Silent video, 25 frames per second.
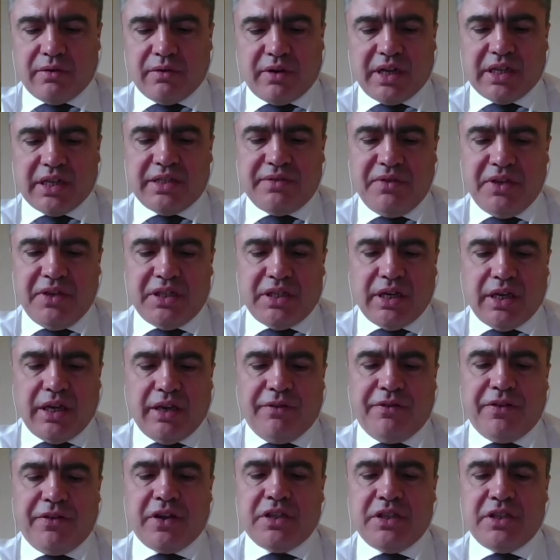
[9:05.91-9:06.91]
by
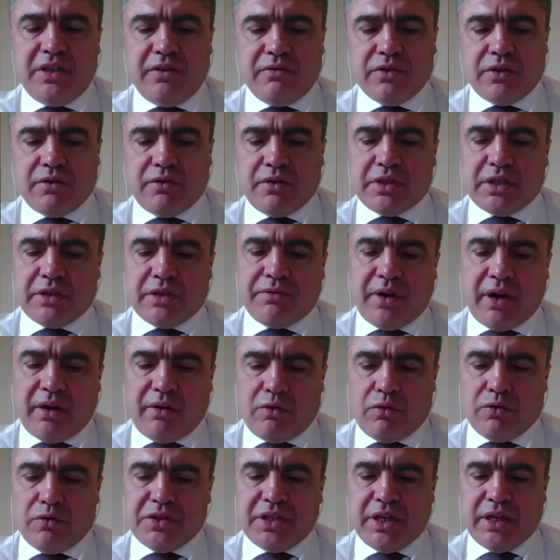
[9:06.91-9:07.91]
combining high
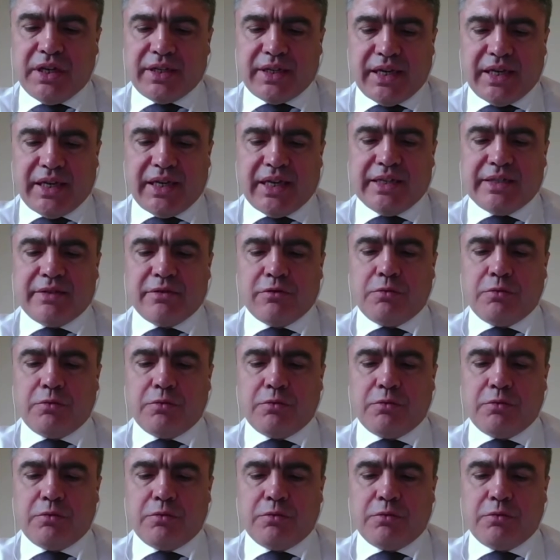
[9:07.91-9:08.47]
technology